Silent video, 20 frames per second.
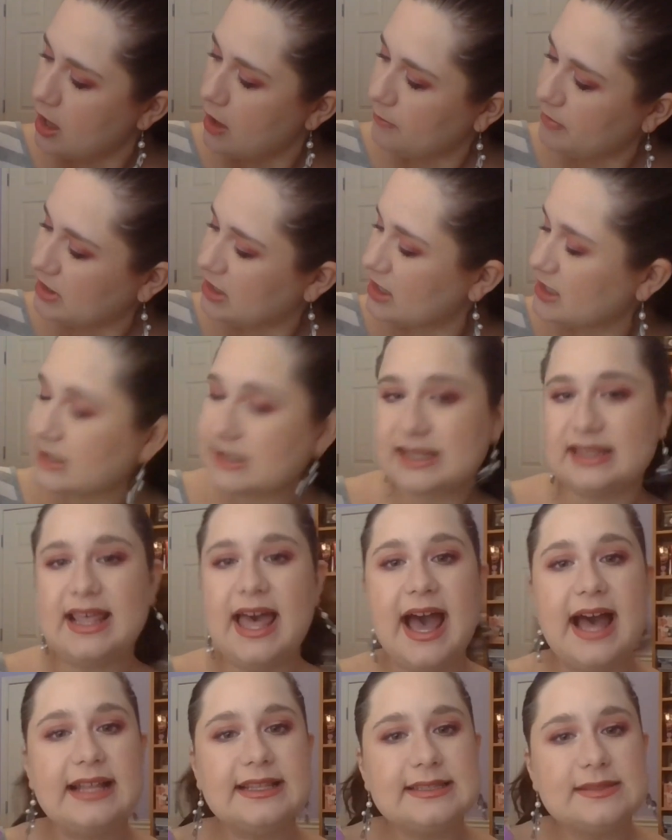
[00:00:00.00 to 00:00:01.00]
because
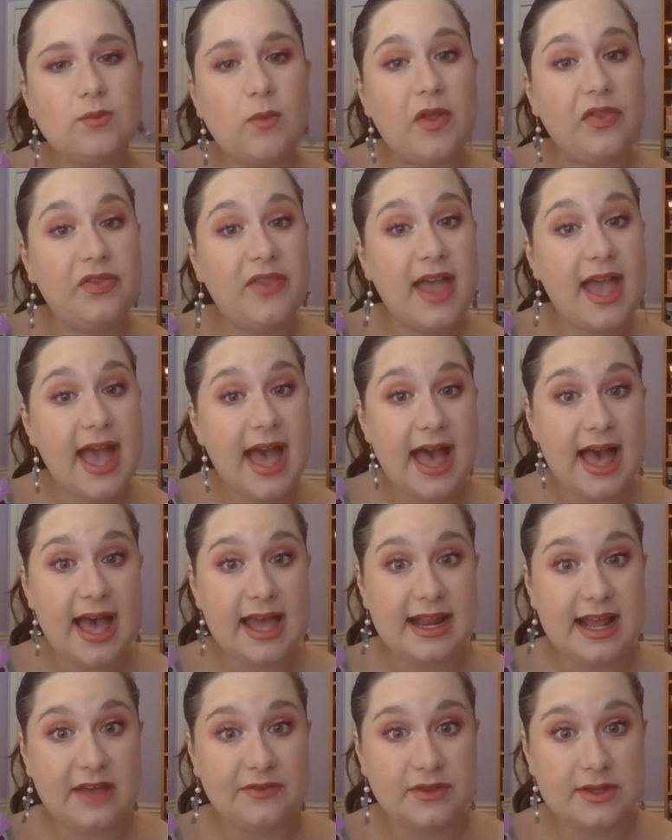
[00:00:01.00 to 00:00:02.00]
that's what they
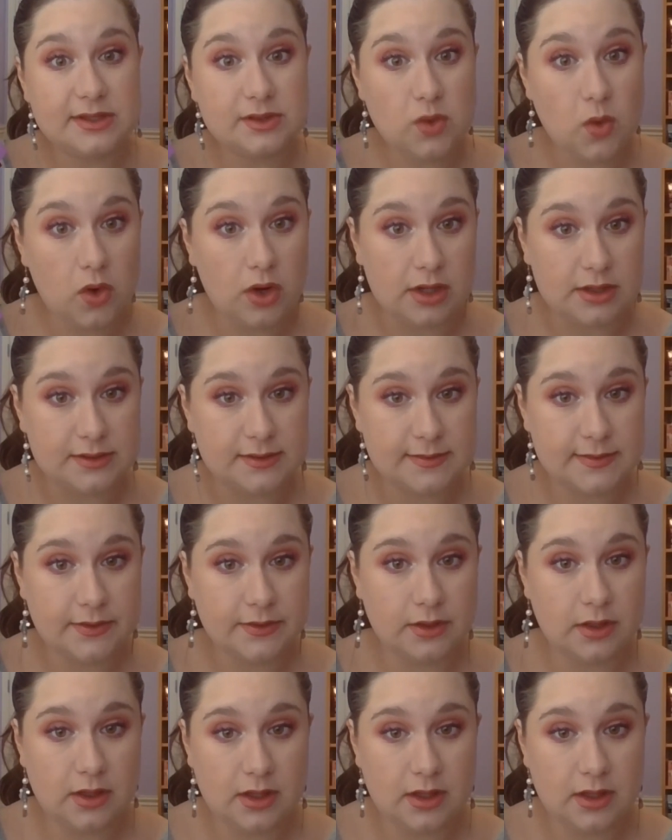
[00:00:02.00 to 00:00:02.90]
had at the stores.